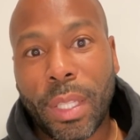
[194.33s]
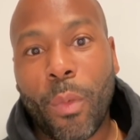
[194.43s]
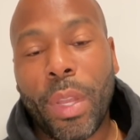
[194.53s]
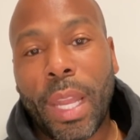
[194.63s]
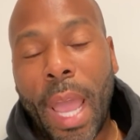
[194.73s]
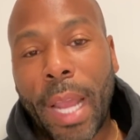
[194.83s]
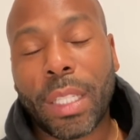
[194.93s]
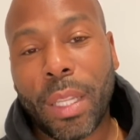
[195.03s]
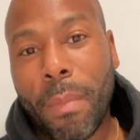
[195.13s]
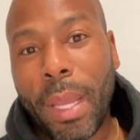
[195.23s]
that we could
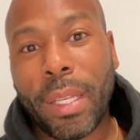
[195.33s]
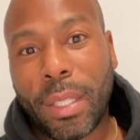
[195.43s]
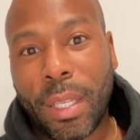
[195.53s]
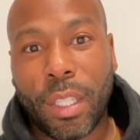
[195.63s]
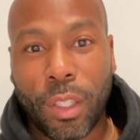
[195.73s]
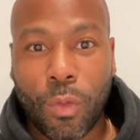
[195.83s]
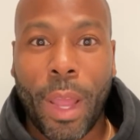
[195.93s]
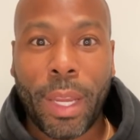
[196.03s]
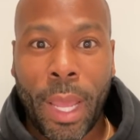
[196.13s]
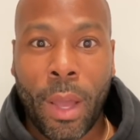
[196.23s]
actually make decisions
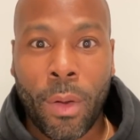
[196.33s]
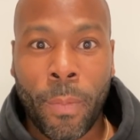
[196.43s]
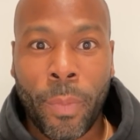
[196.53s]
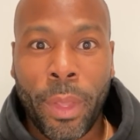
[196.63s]
right now